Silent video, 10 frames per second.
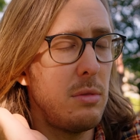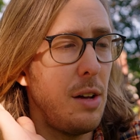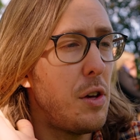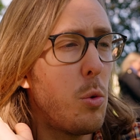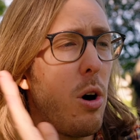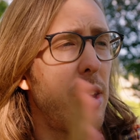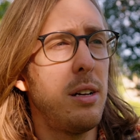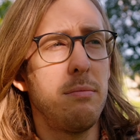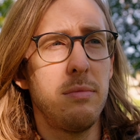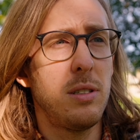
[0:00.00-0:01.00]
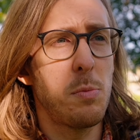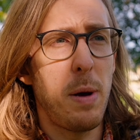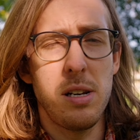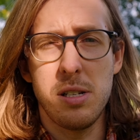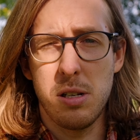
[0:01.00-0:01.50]
If you want to
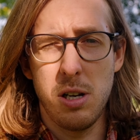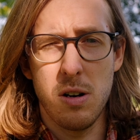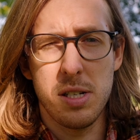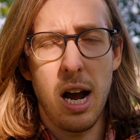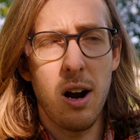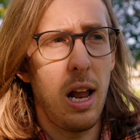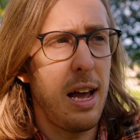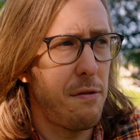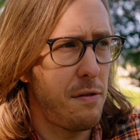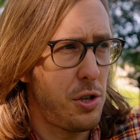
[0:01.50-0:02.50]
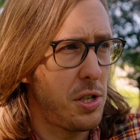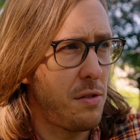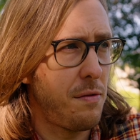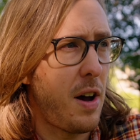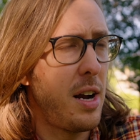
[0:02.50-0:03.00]
spend your entire life
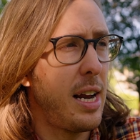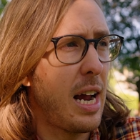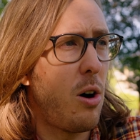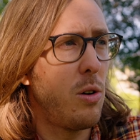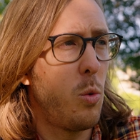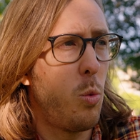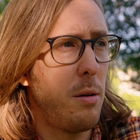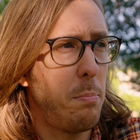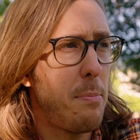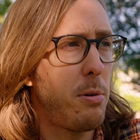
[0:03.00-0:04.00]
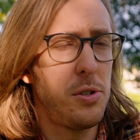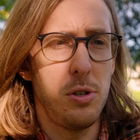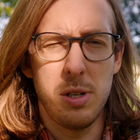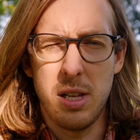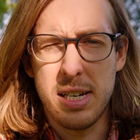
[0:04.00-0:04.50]
just finding out what people
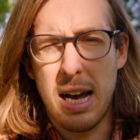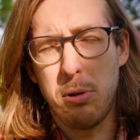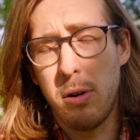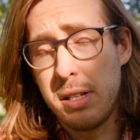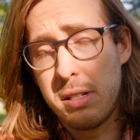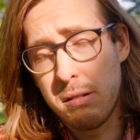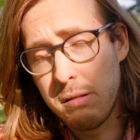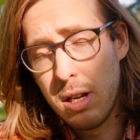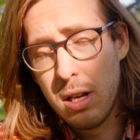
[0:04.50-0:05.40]
do in the tabloids,